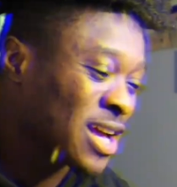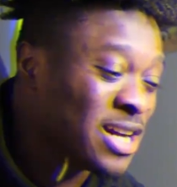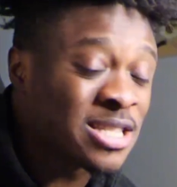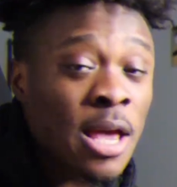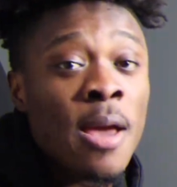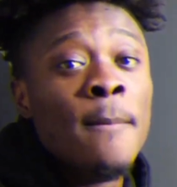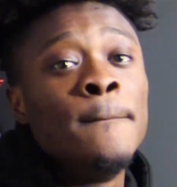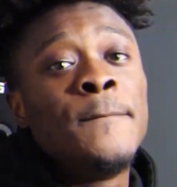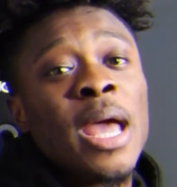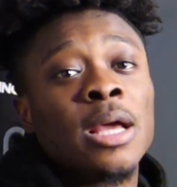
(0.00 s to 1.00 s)
of content.
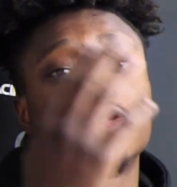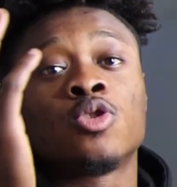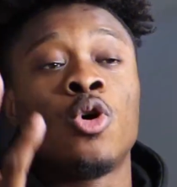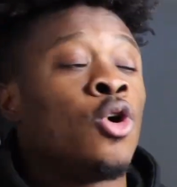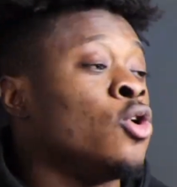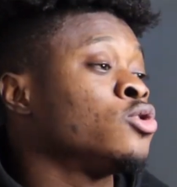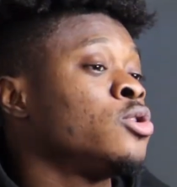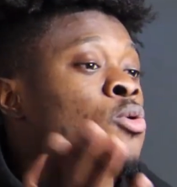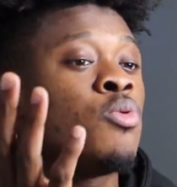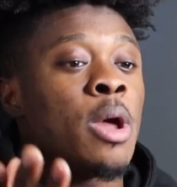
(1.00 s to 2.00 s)
Bangers all
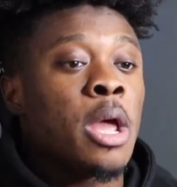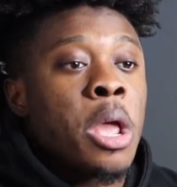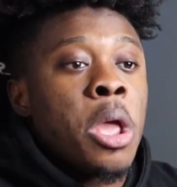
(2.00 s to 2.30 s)
the way.